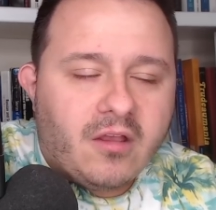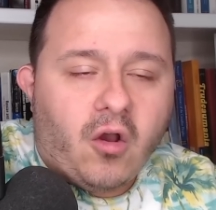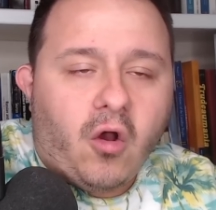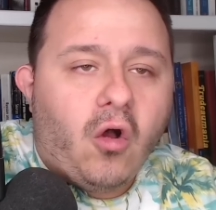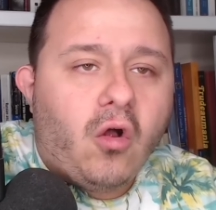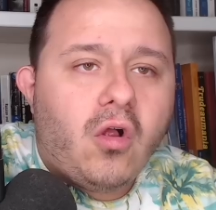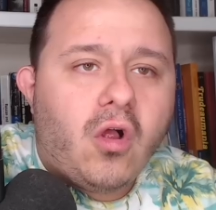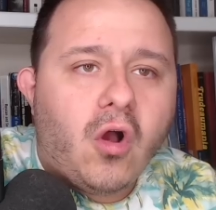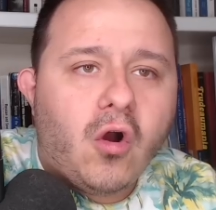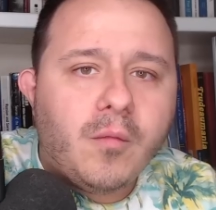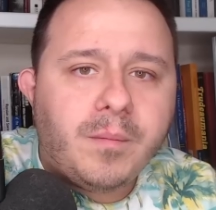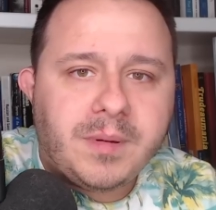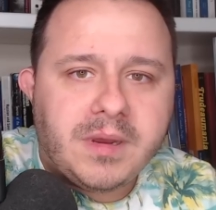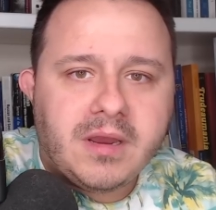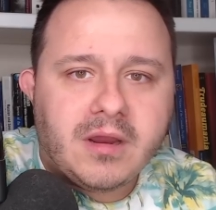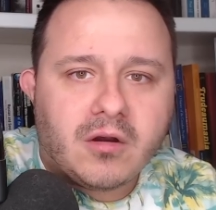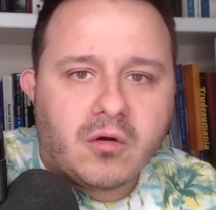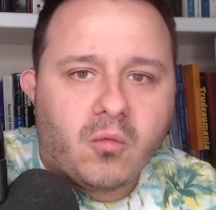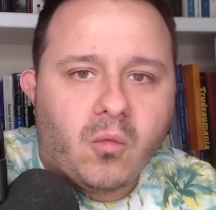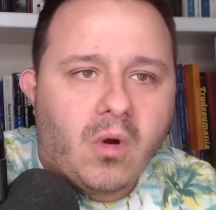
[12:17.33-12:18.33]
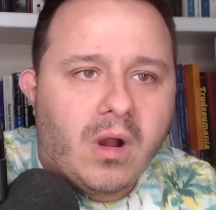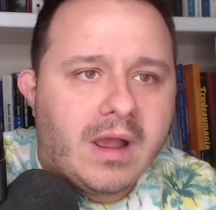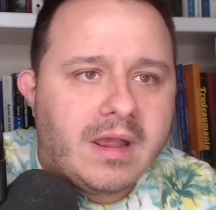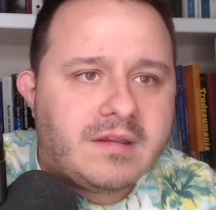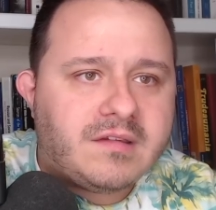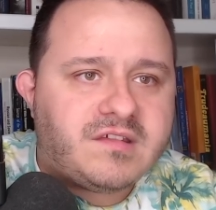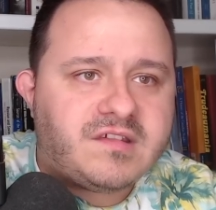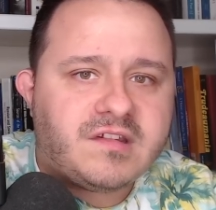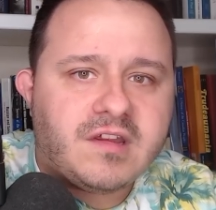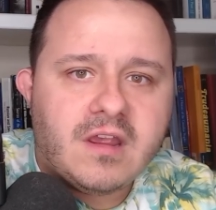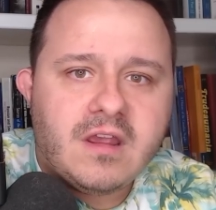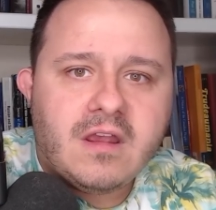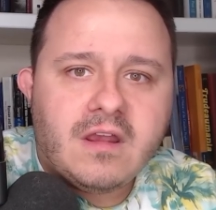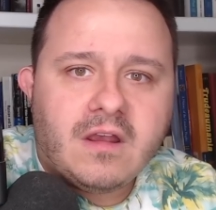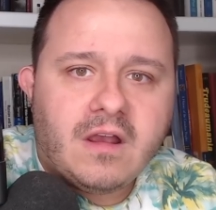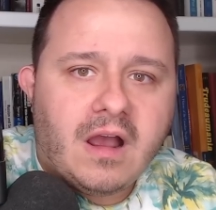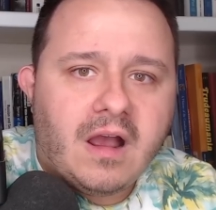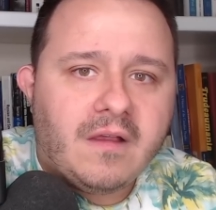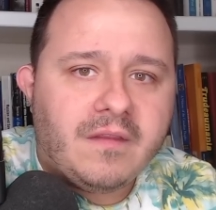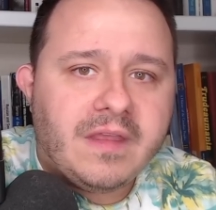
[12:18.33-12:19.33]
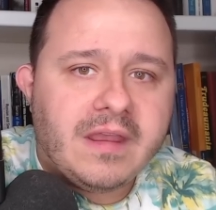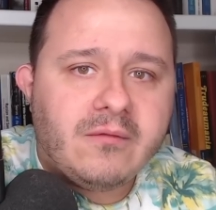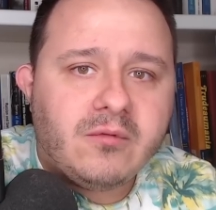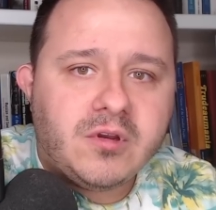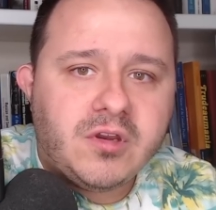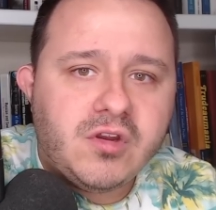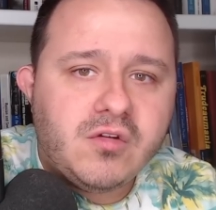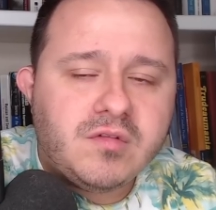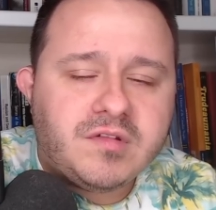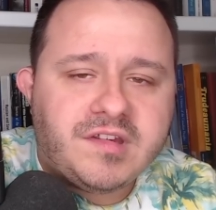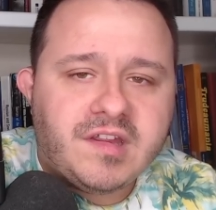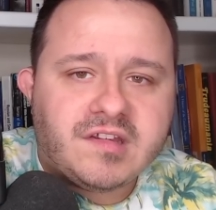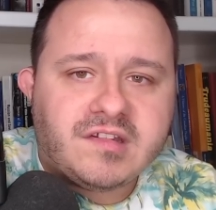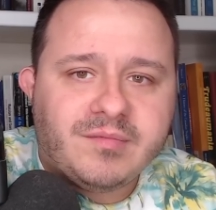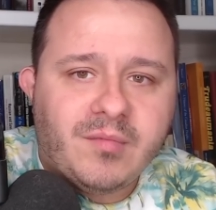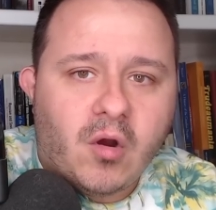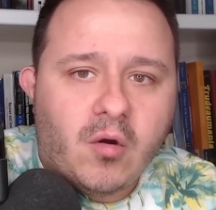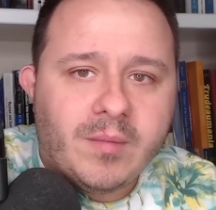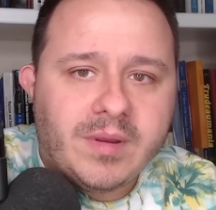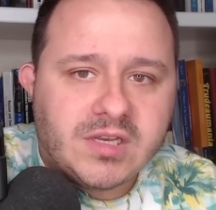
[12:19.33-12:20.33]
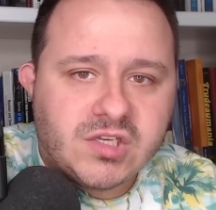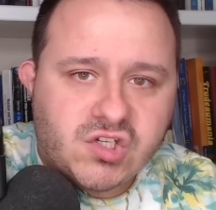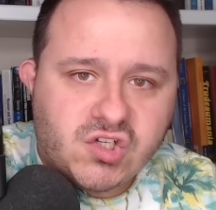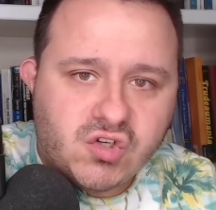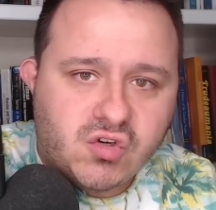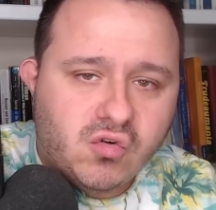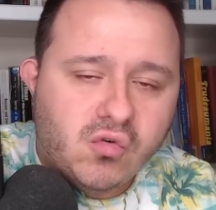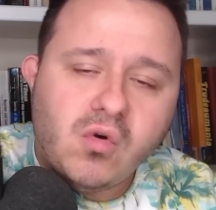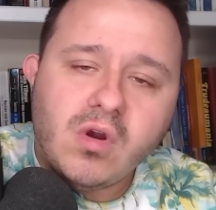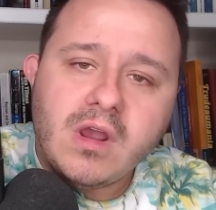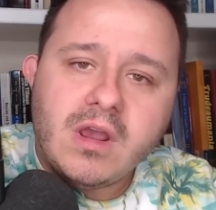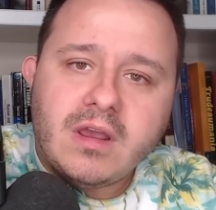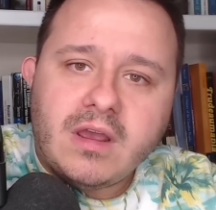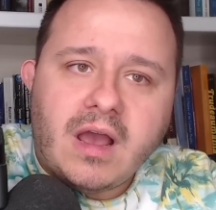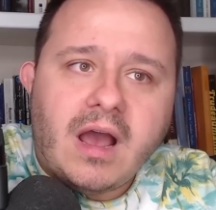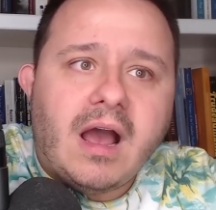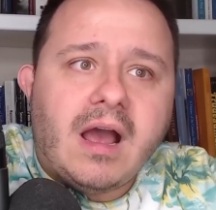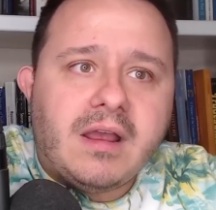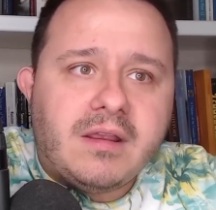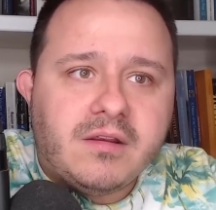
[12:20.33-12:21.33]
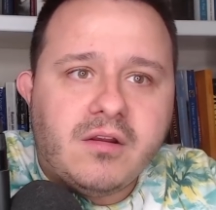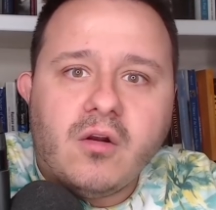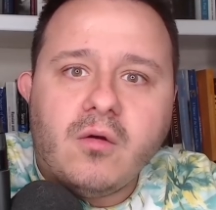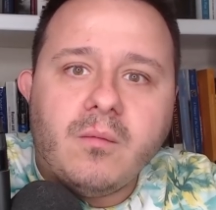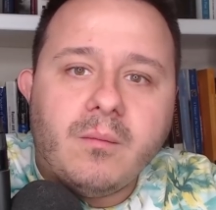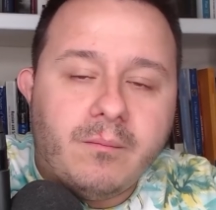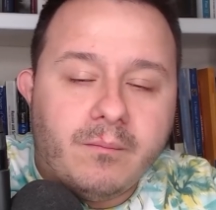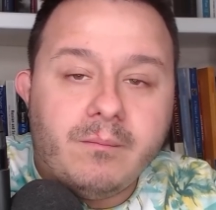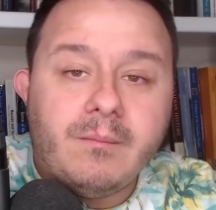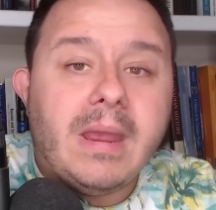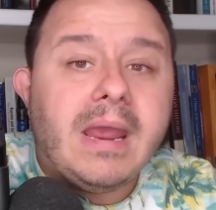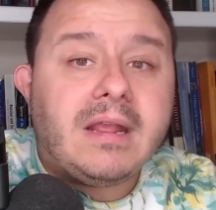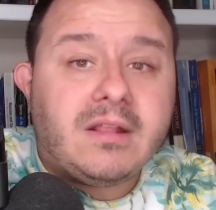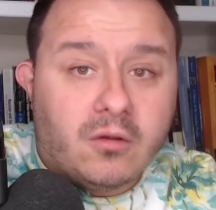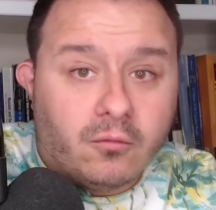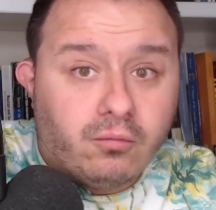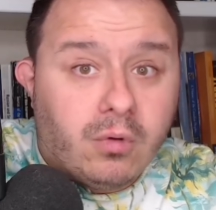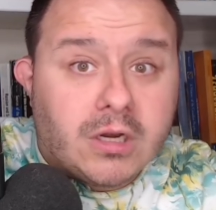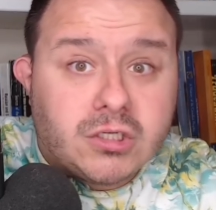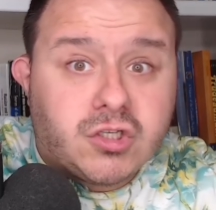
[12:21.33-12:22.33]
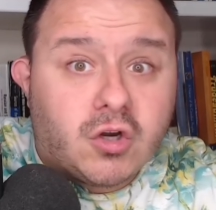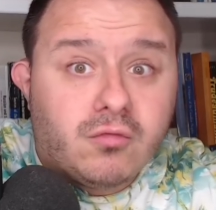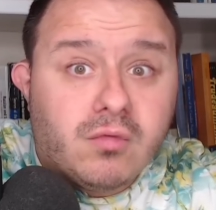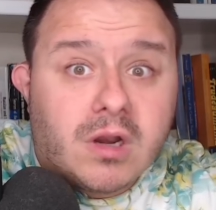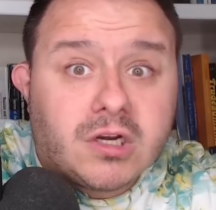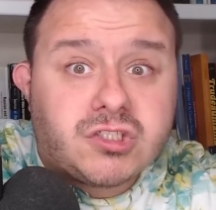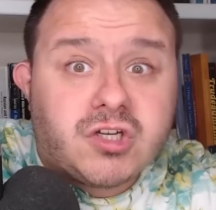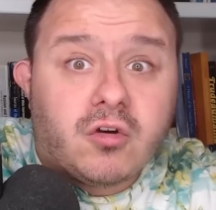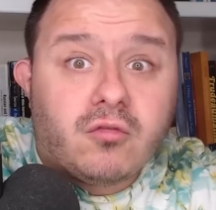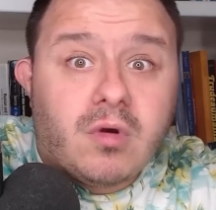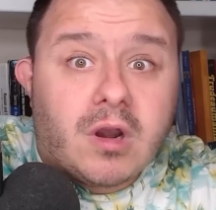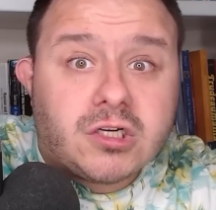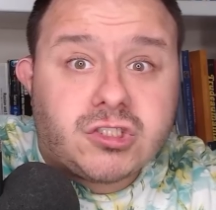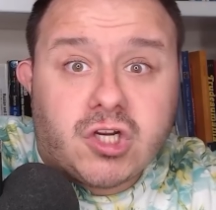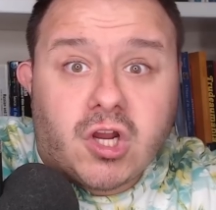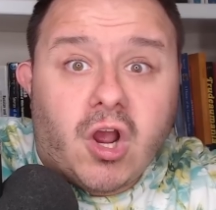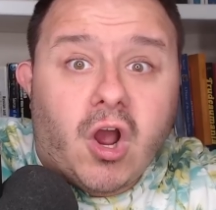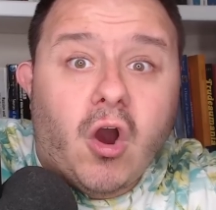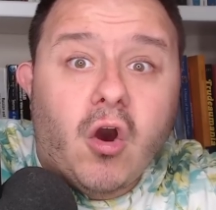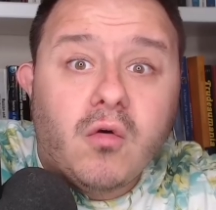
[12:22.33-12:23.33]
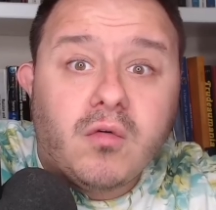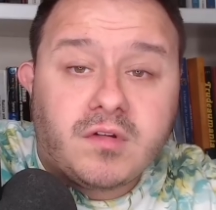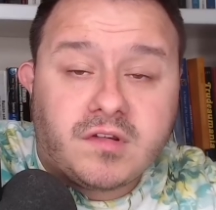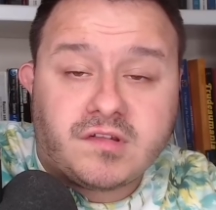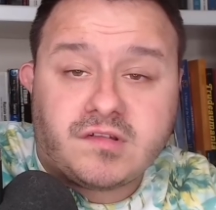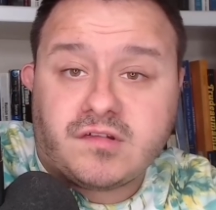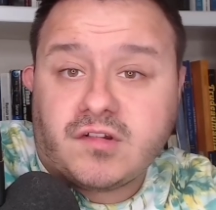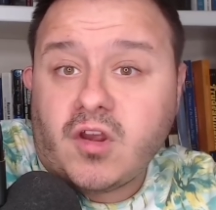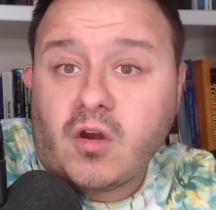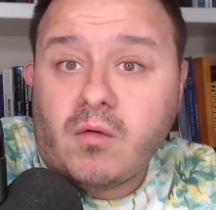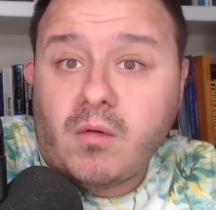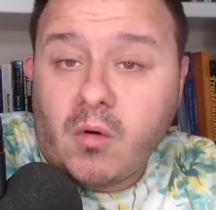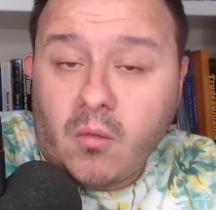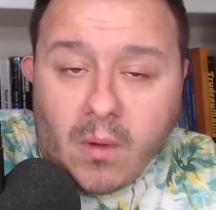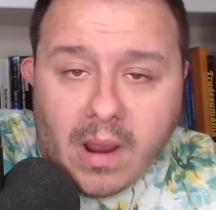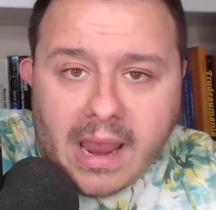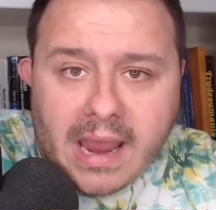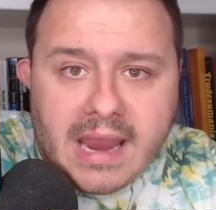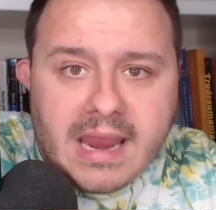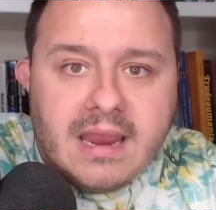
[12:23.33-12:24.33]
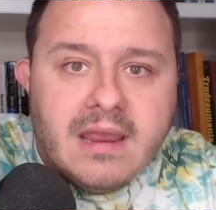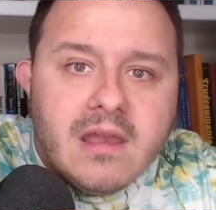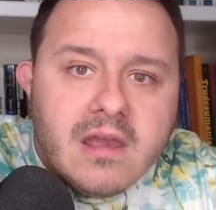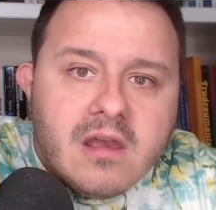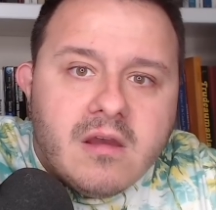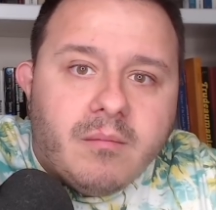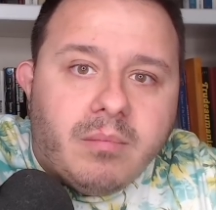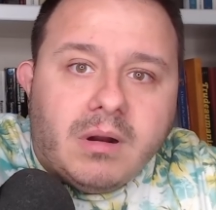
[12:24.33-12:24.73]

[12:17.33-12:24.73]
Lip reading: The whole hope here was they would use this moment to, make the Russia hoax go away.